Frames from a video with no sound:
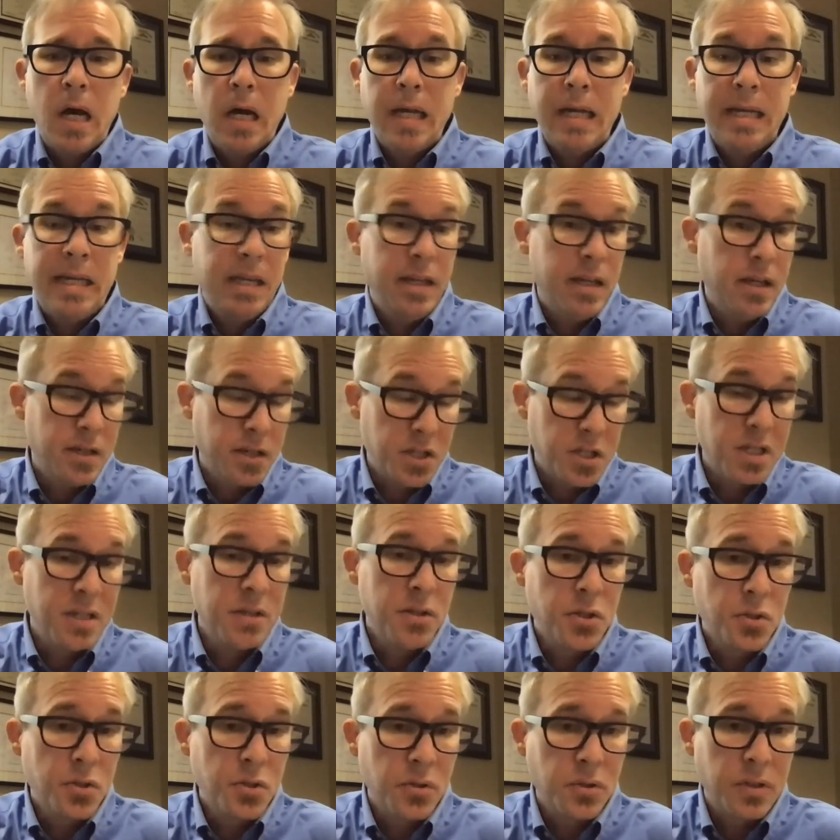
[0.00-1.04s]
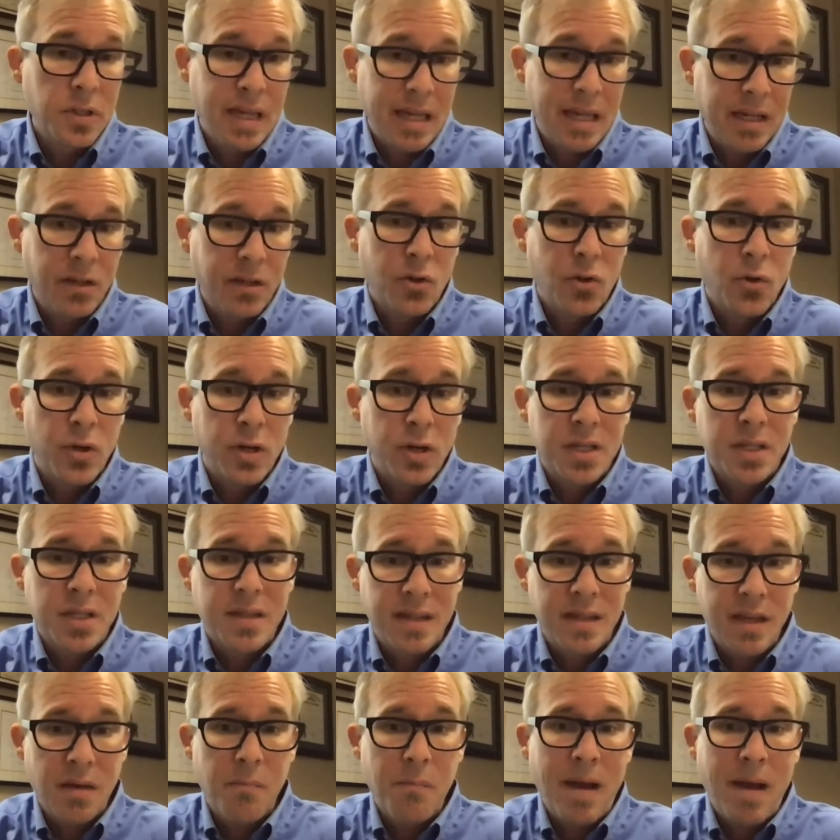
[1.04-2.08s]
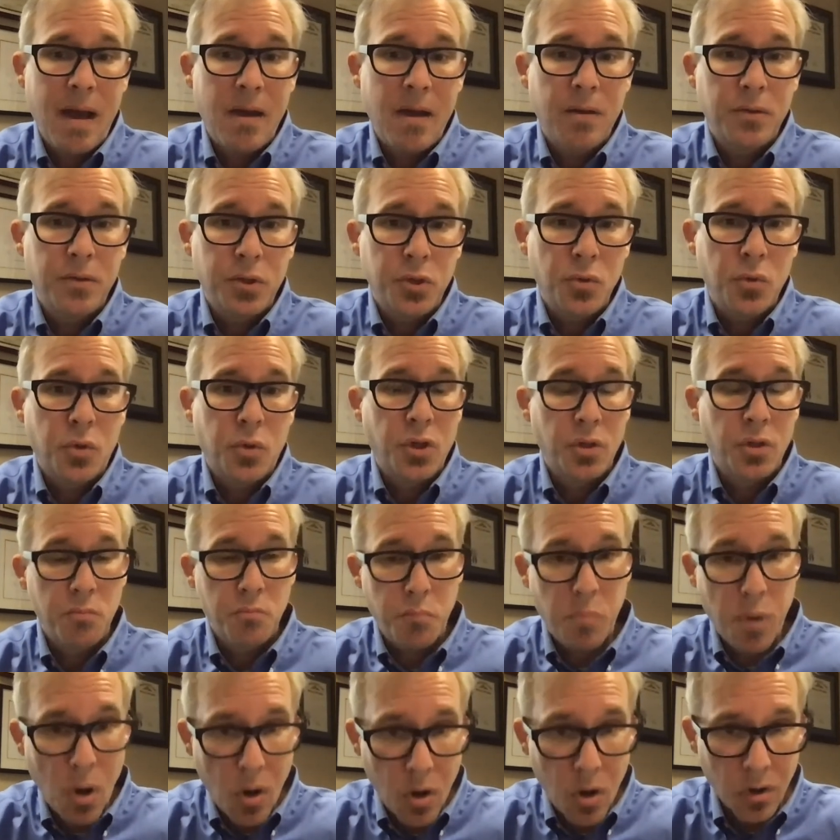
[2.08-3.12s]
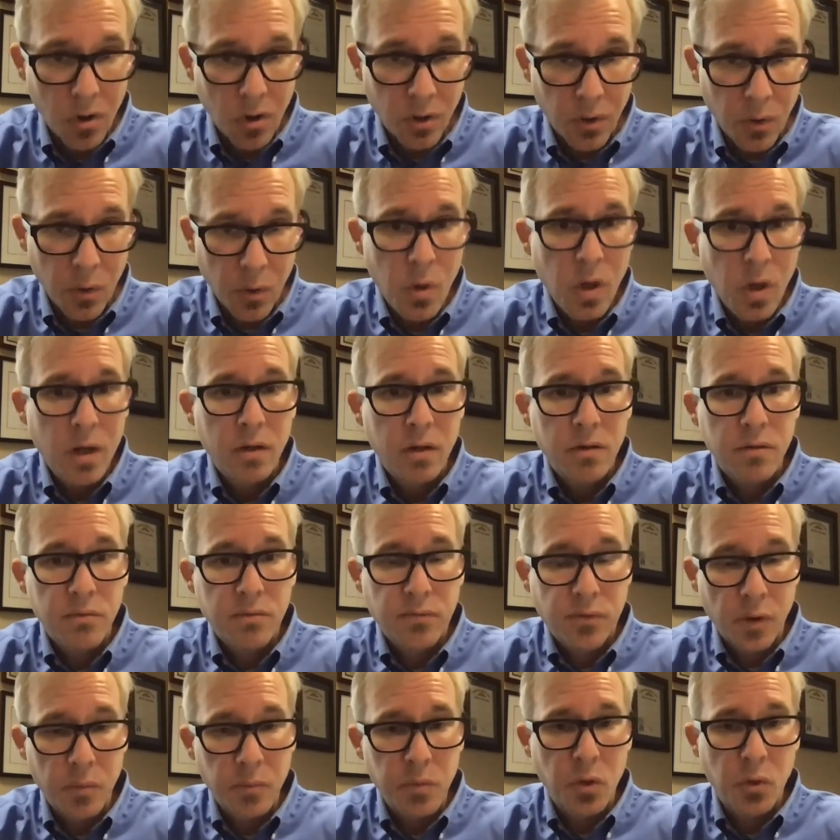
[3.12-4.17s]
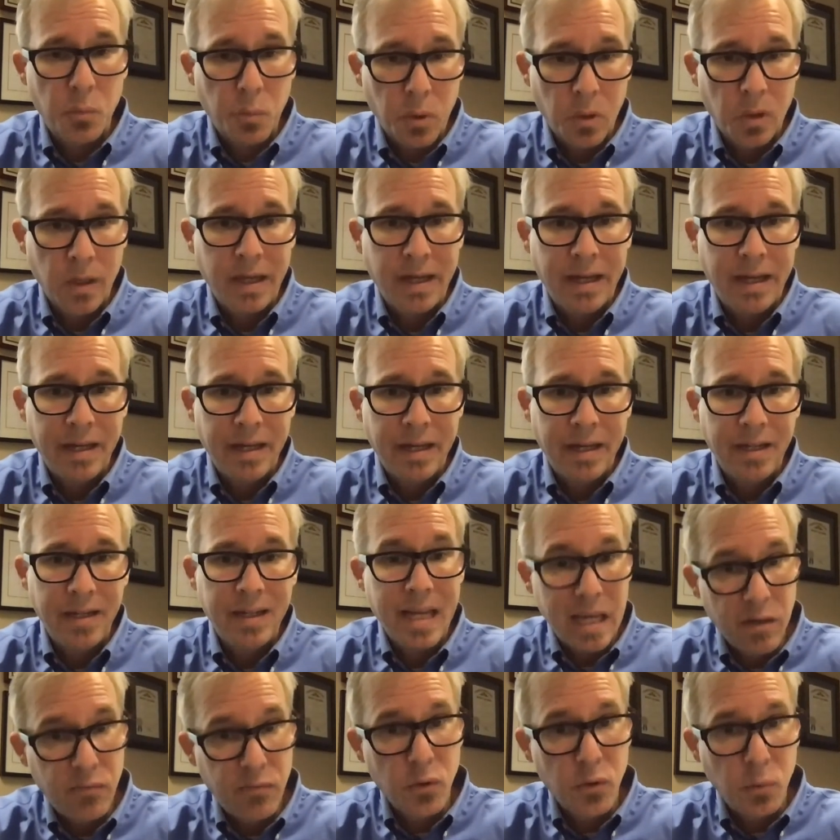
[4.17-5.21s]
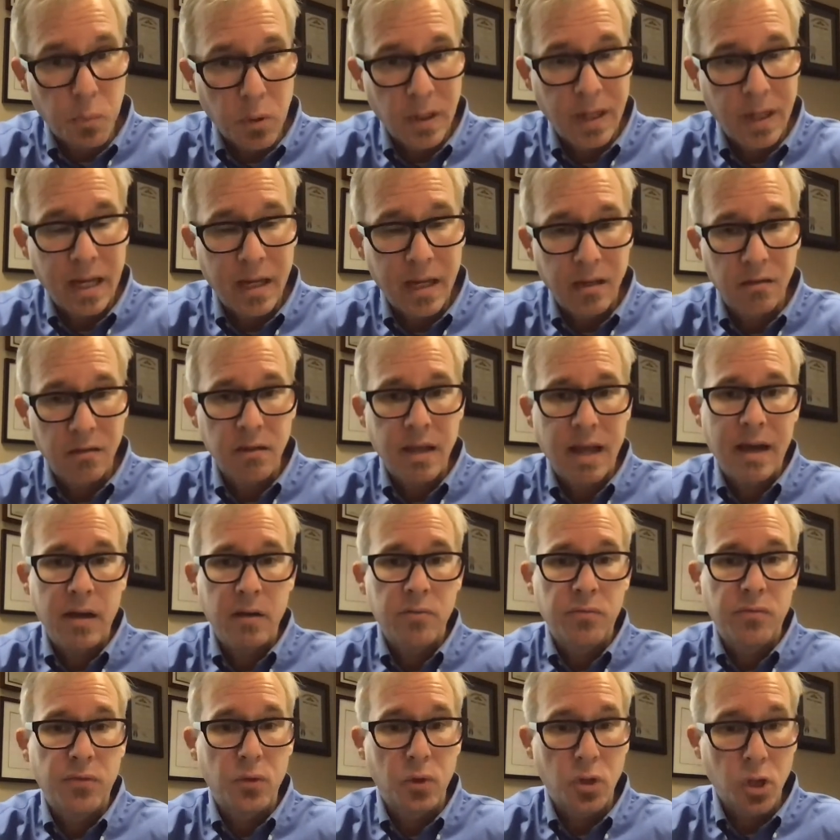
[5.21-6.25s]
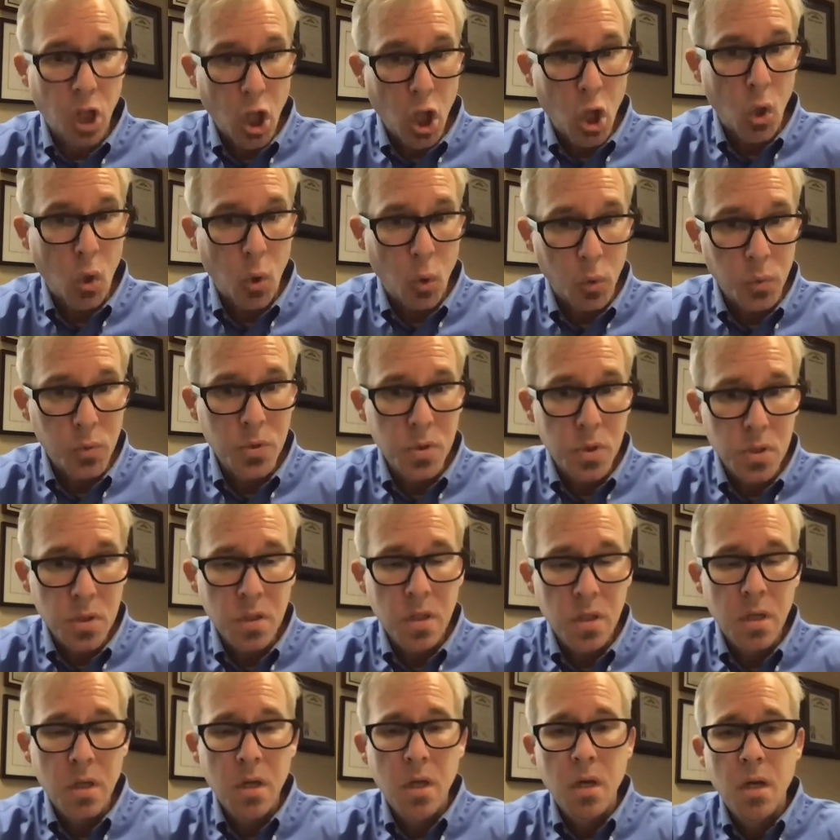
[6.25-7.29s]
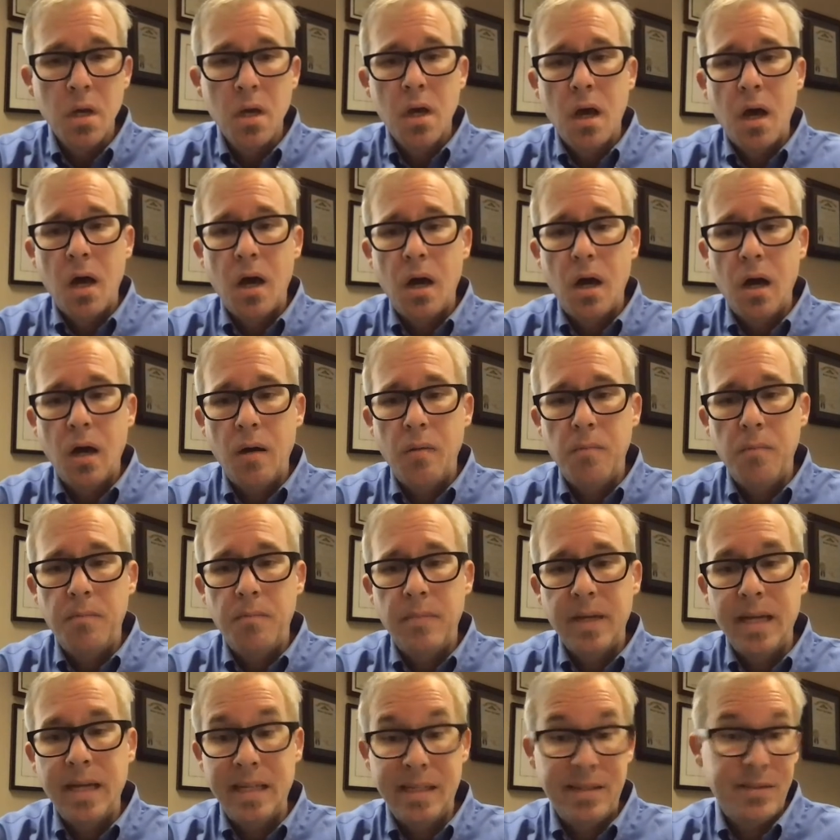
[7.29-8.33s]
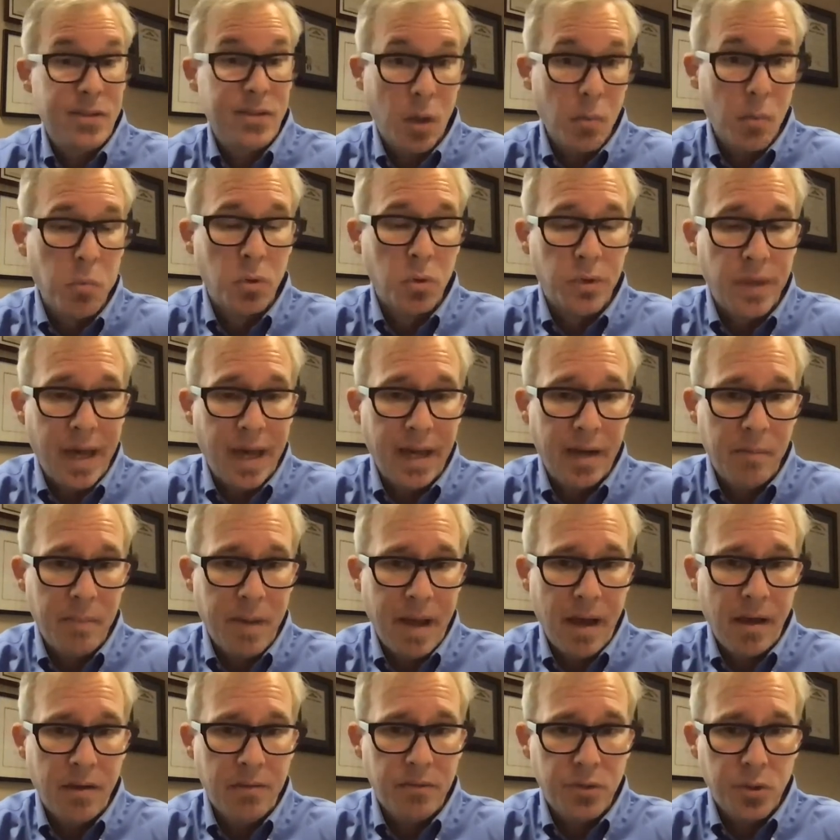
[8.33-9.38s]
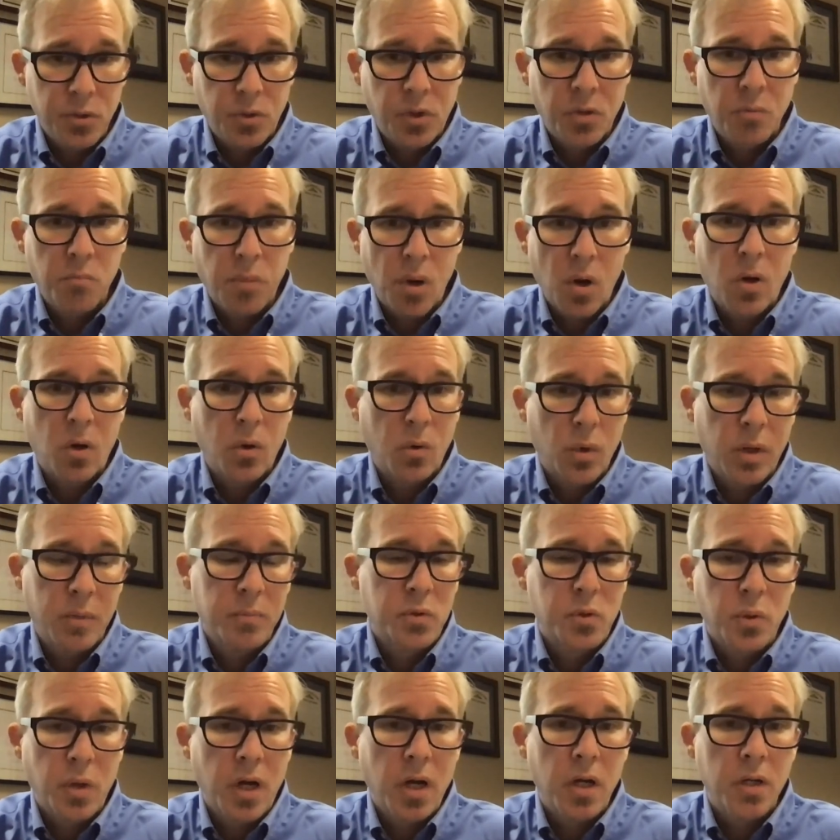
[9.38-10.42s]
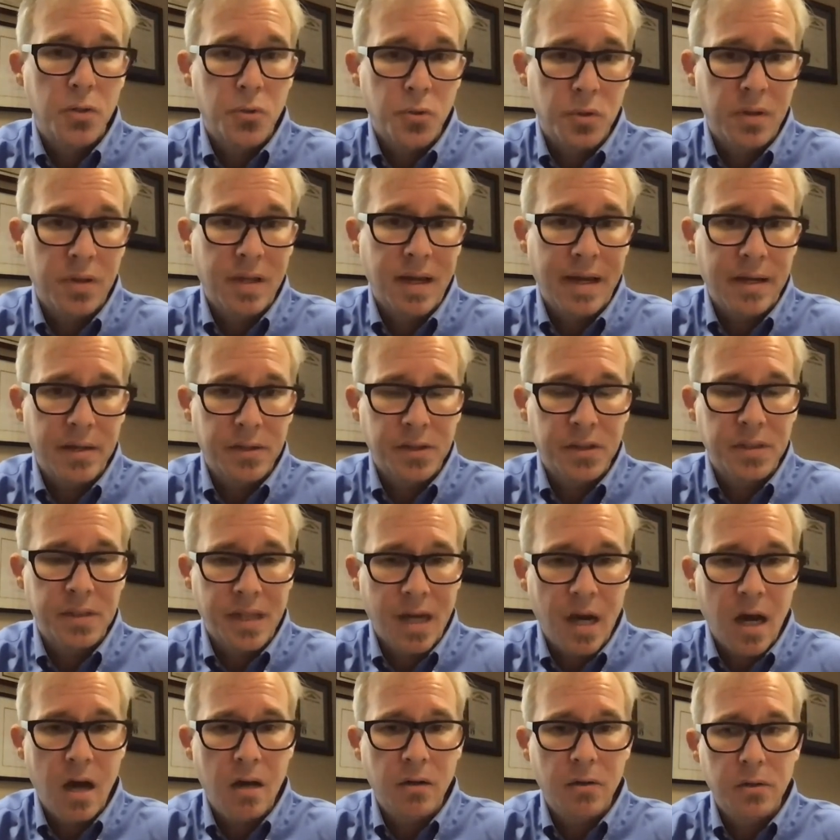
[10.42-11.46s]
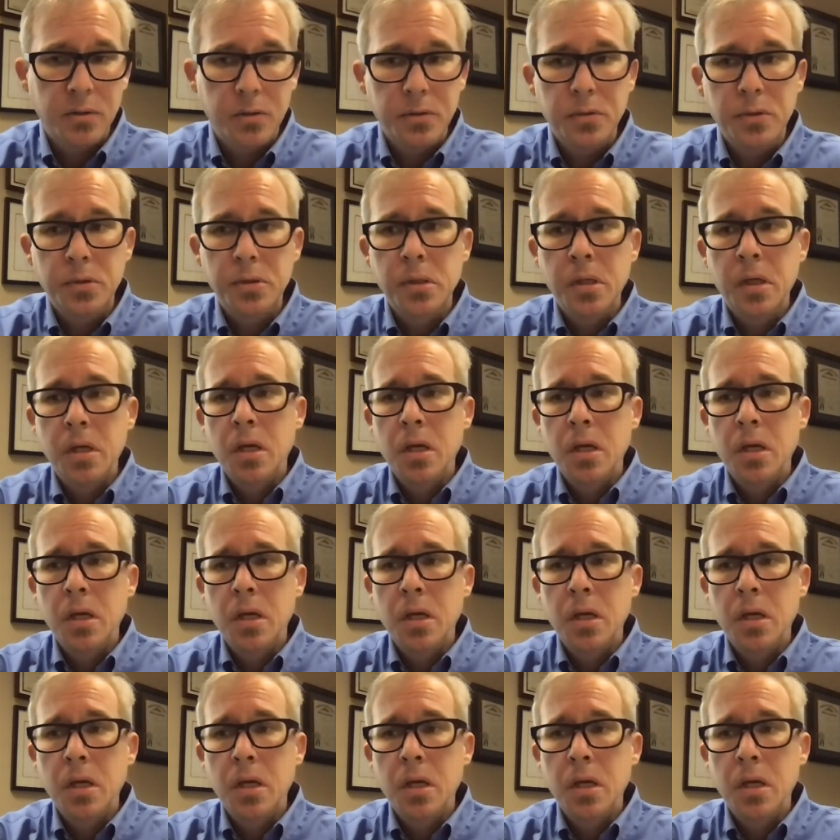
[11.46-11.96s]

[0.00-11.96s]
It essentially increased the amount you could borrow from your plan if your plan allowed for loans. It doubled that amount. You could borrow up to $100,000.